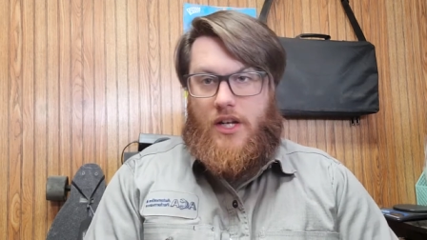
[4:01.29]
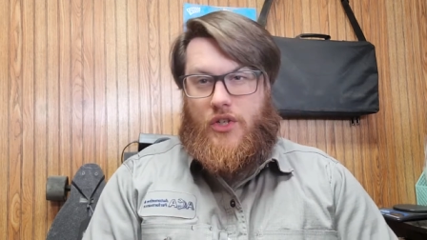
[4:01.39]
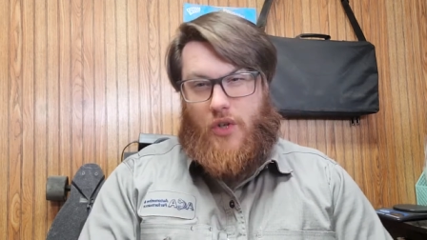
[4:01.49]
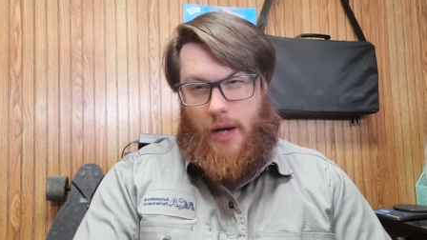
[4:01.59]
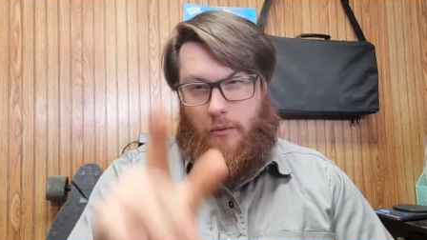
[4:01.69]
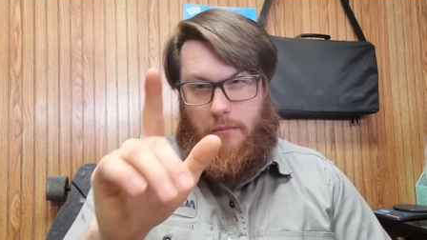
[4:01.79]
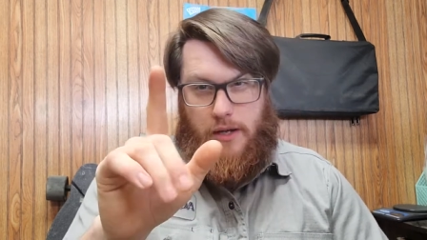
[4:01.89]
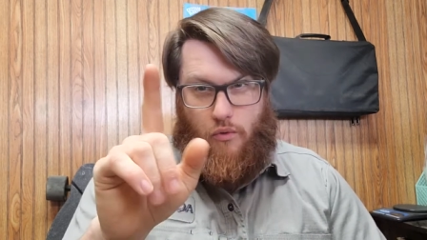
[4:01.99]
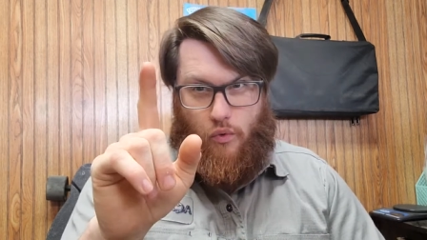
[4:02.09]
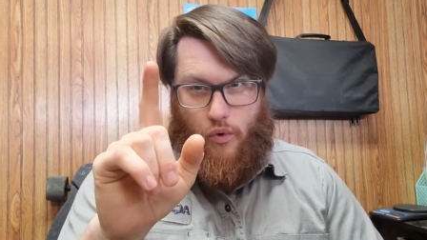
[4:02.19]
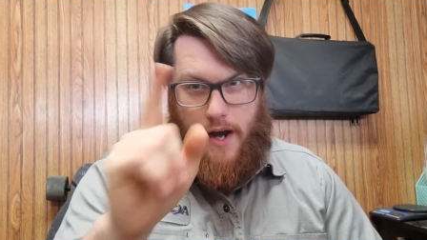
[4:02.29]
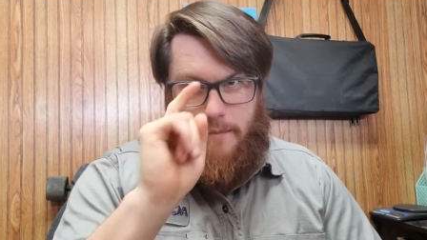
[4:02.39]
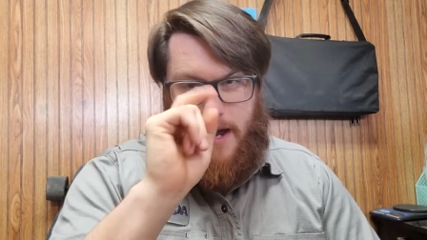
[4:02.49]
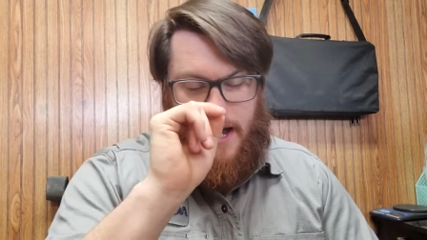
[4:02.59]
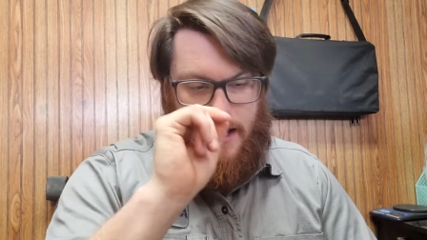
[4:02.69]
So I will be right
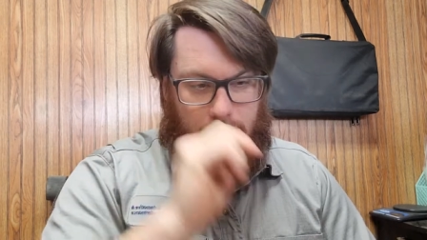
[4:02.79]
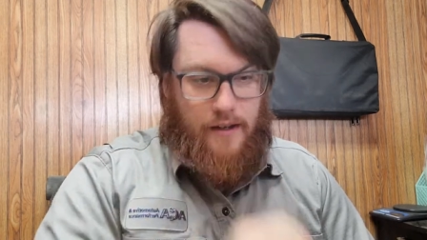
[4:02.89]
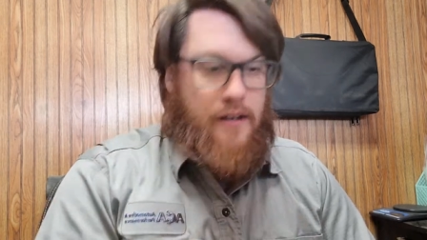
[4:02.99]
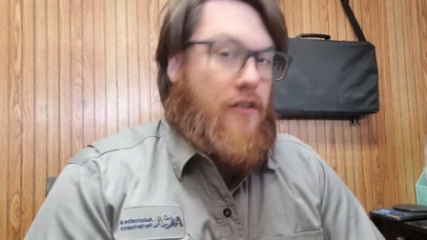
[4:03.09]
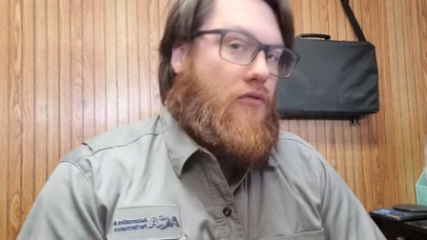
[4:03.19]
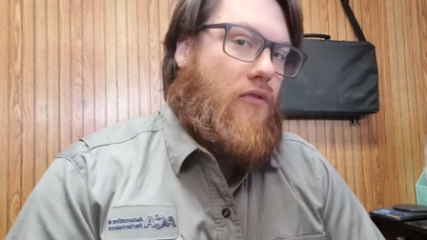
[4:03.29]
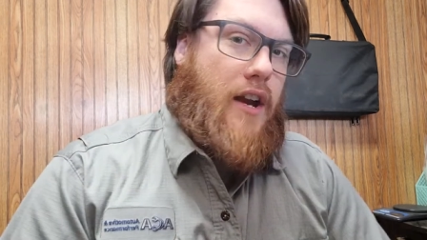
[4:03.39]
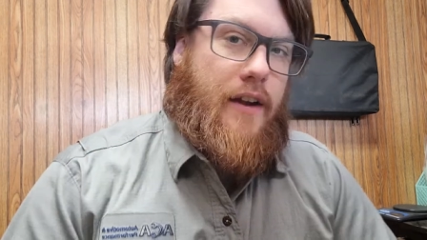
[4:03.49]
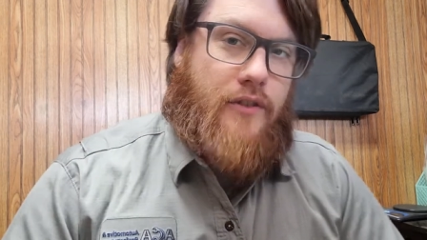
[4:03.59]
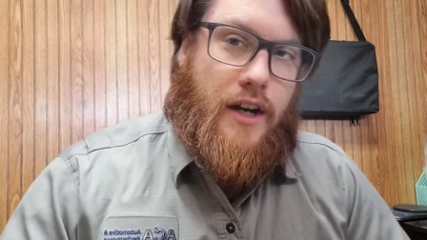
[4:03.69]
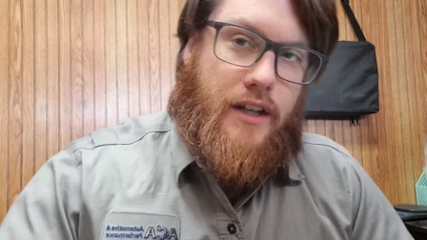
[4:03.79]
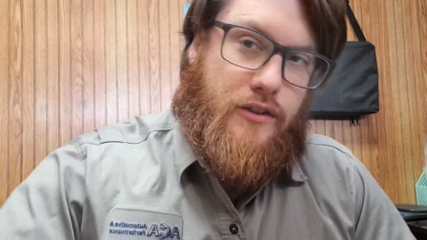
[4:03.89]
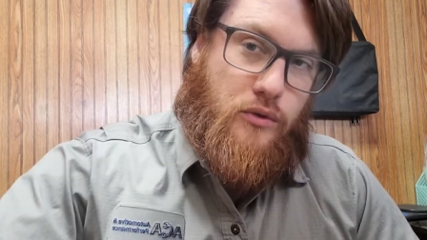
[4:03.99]
back right after I get the